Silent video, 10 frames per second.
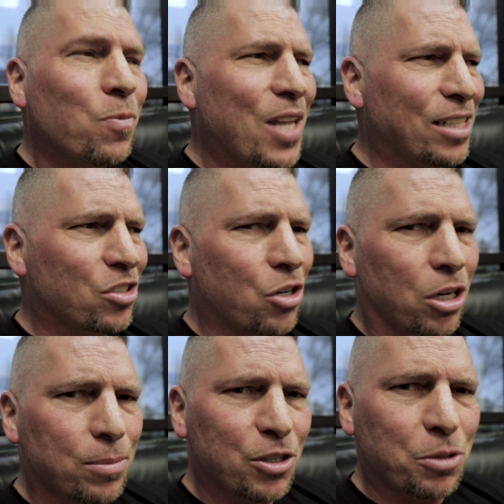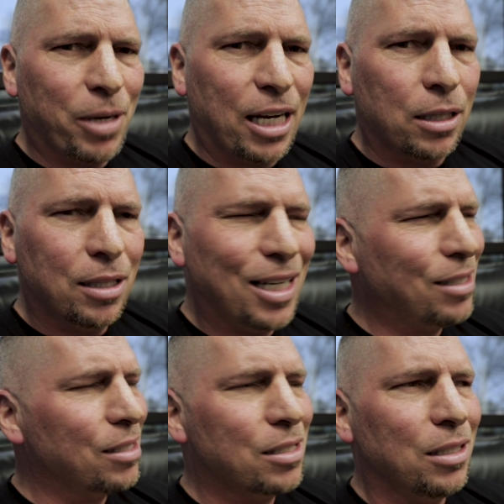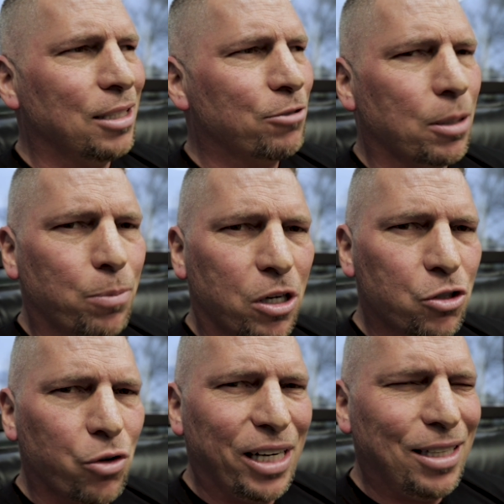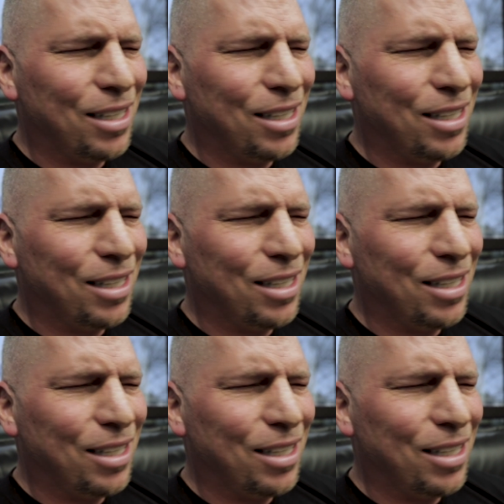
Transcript: That's garbage, man. That doesn't lift up our trade.